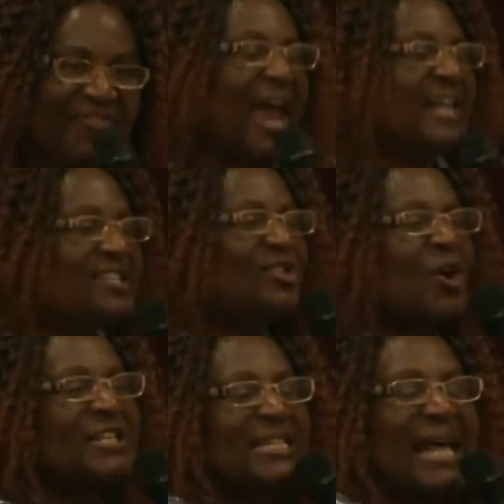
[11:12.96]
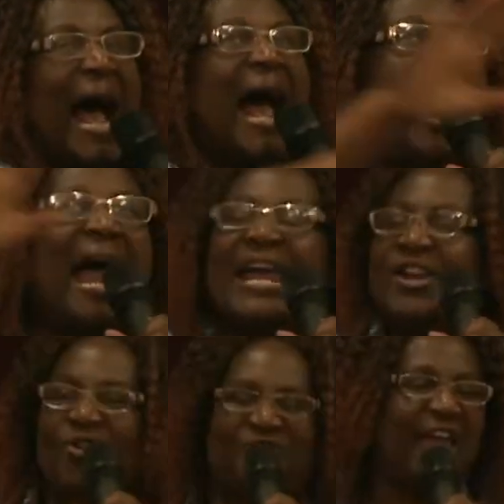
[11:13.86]
There is no
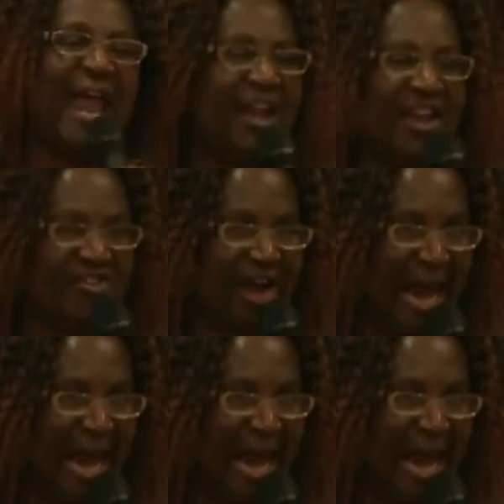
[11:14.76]
sign of any